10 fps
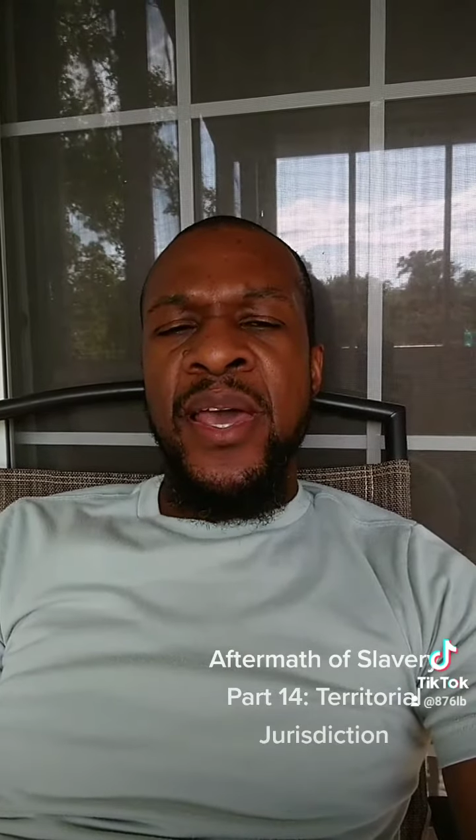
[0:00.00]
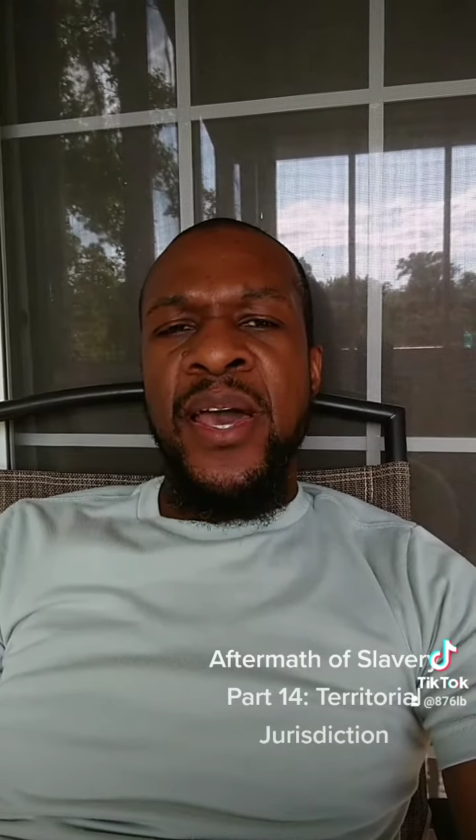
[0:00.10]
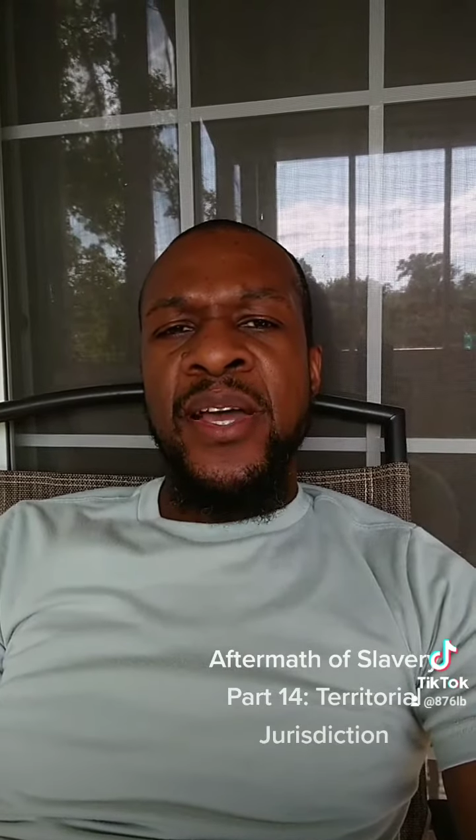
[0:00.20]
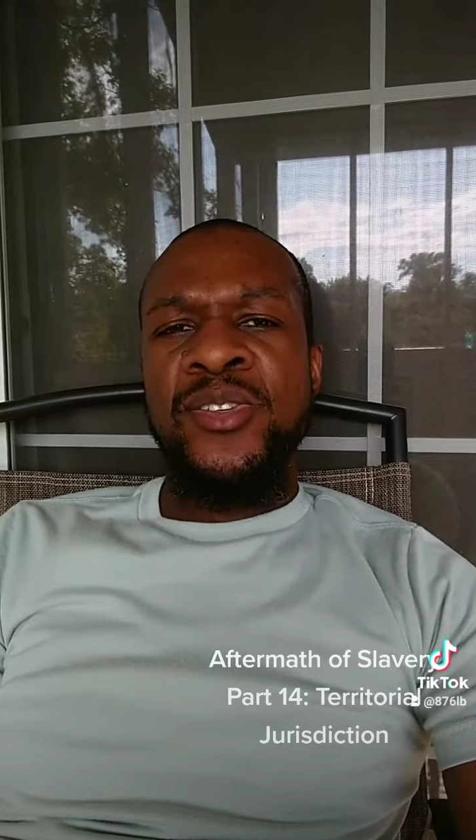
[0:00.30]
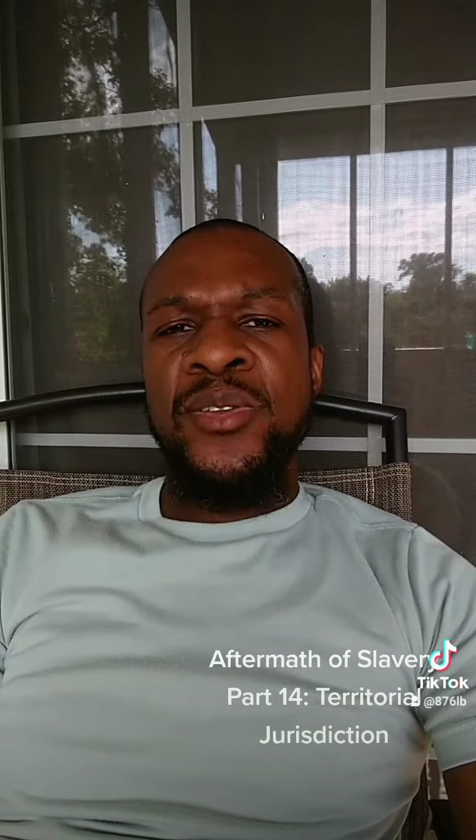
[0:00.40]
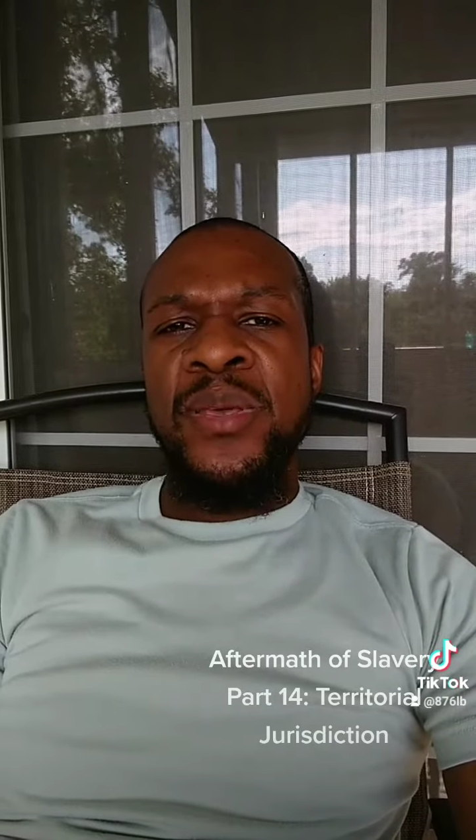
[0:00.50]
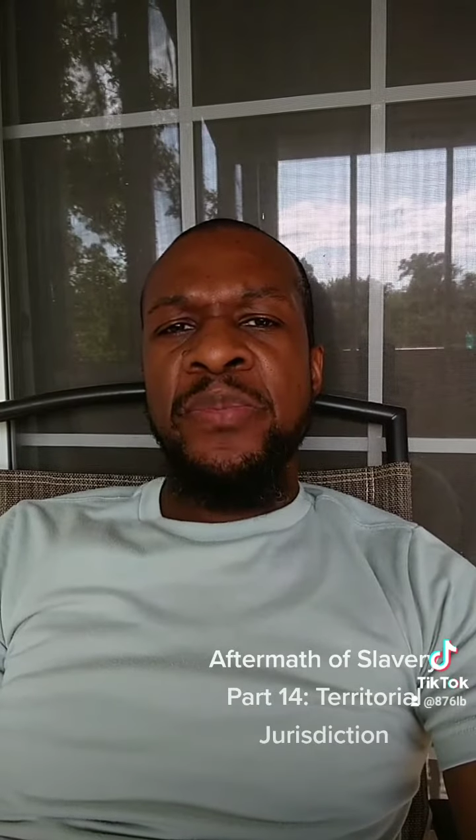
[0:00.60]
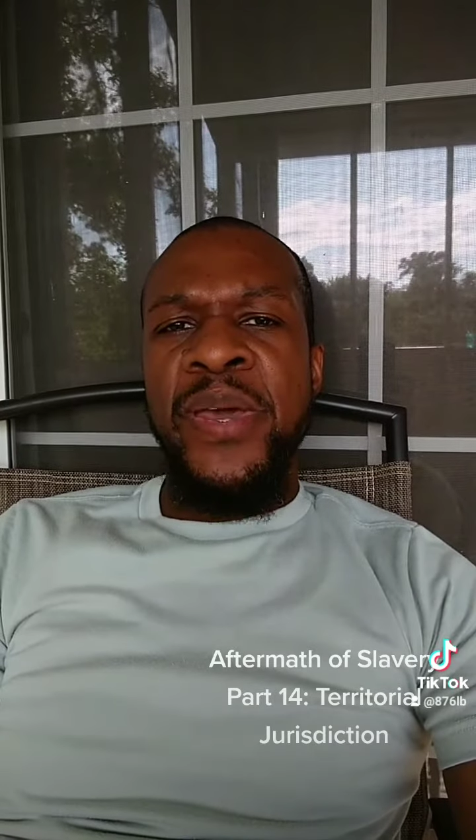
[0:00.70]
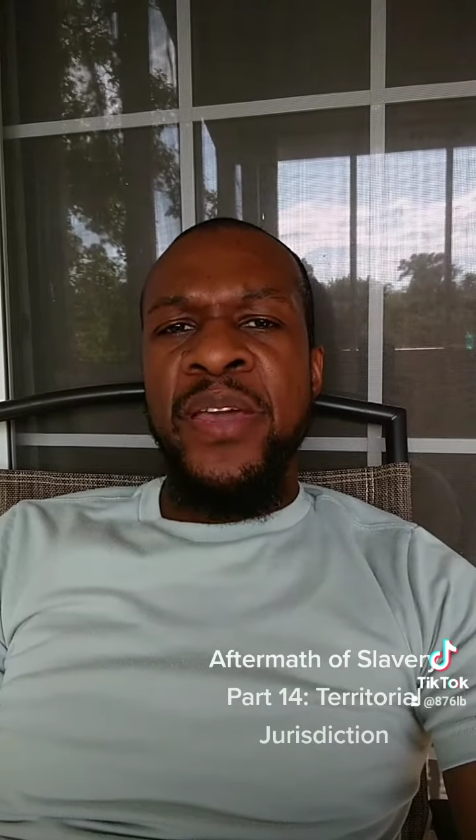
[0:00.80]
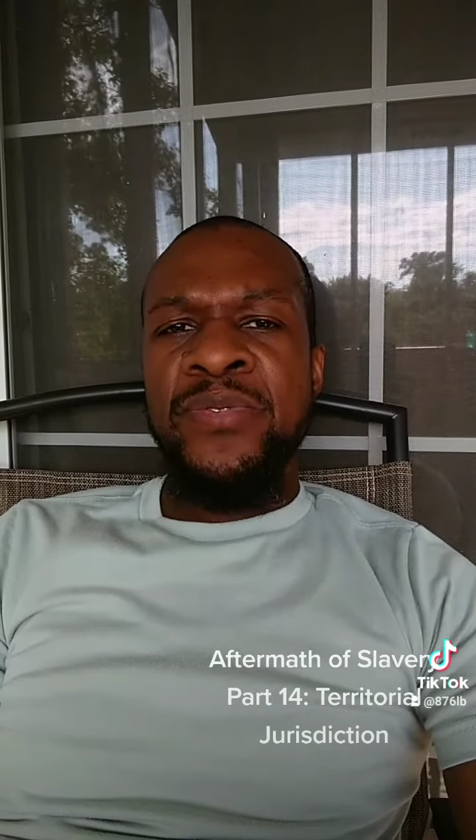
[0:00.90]
actually
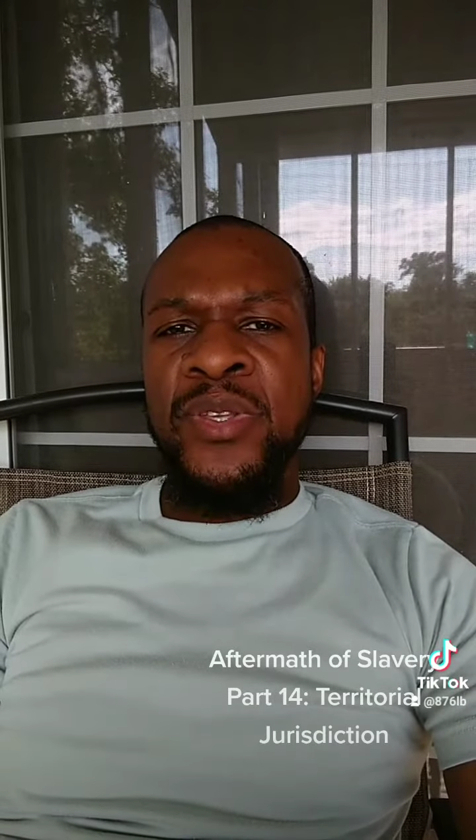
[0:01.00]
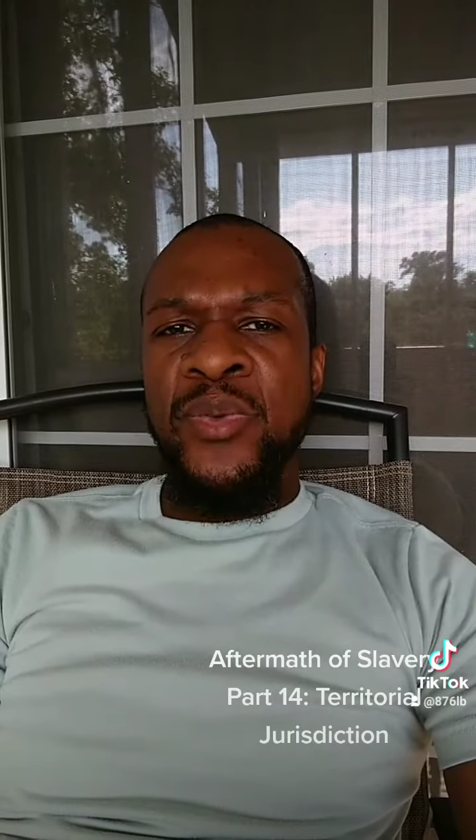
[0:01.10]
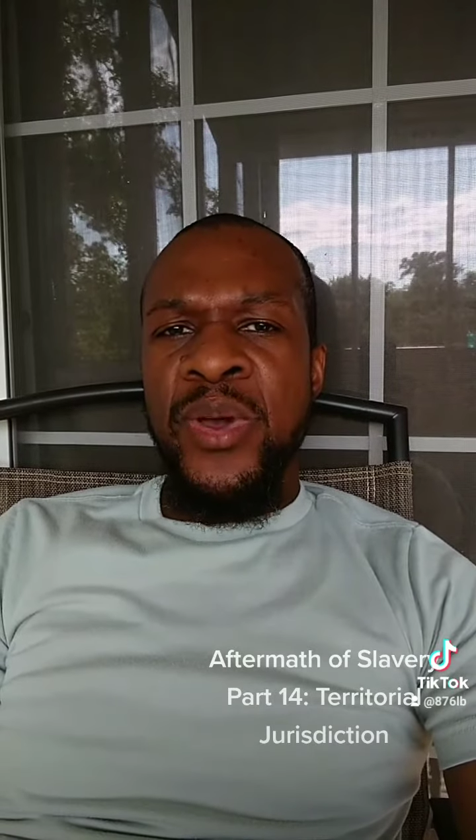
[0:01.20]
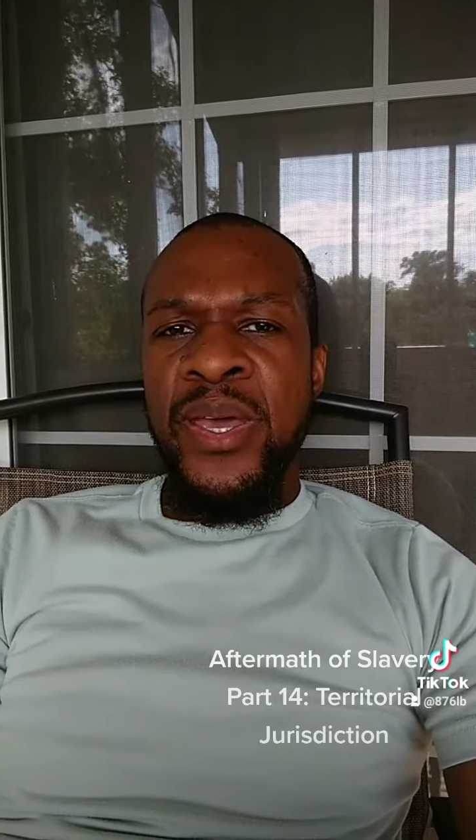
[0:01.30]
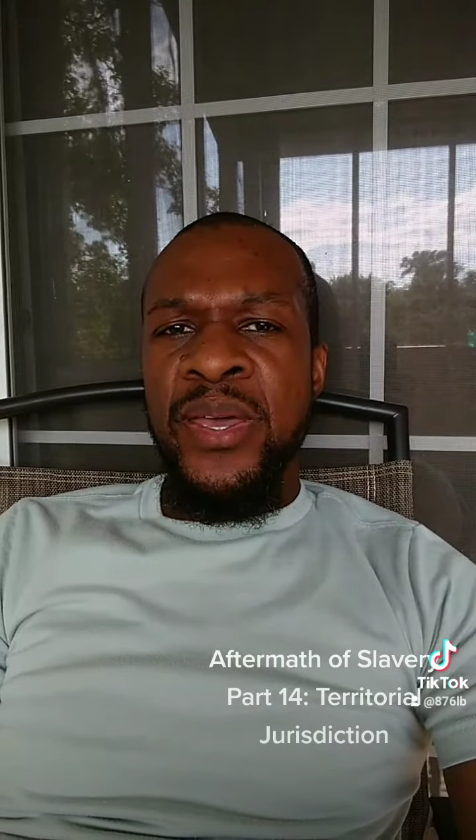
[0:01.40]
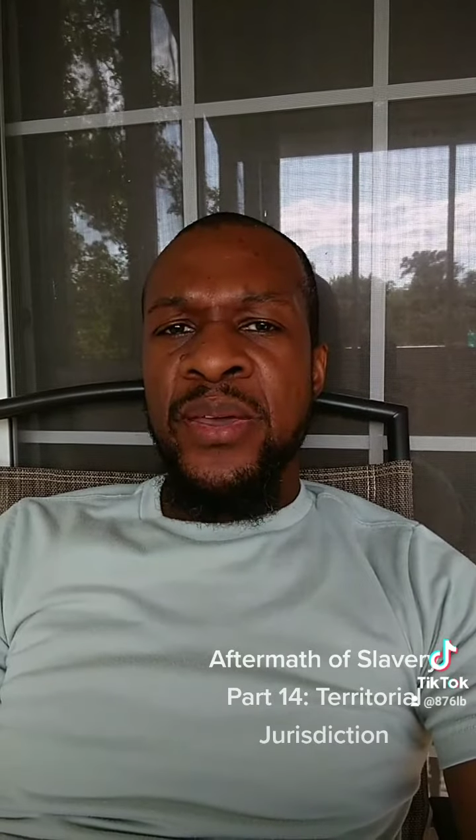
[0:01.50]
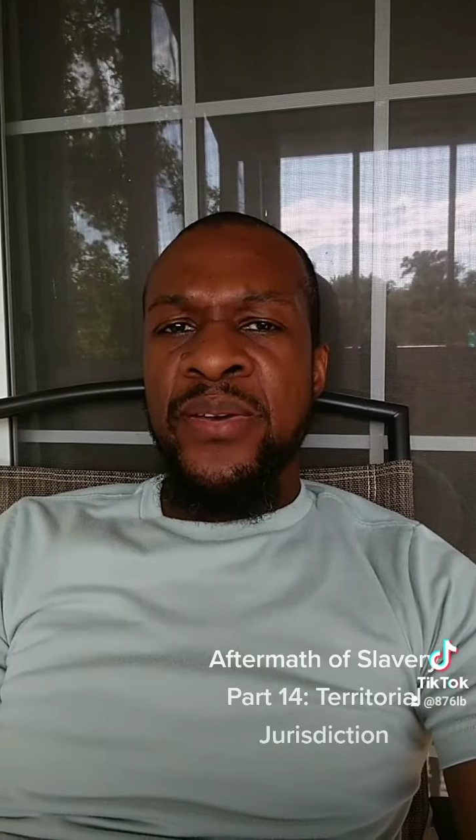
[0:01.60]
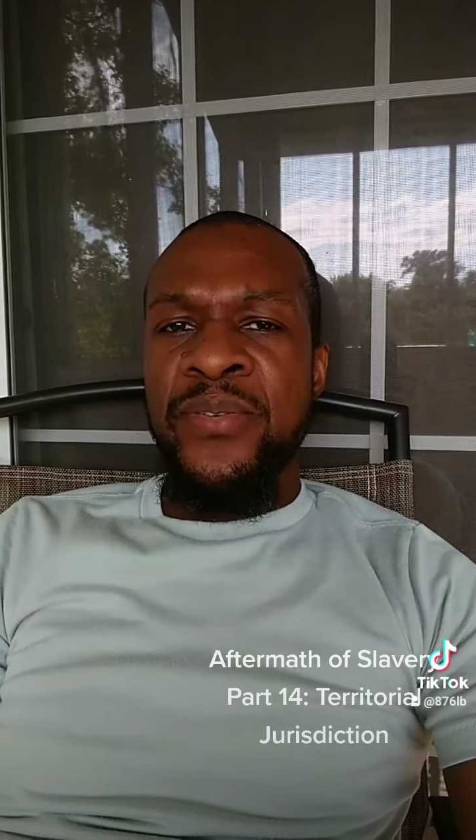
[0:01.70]
paves the way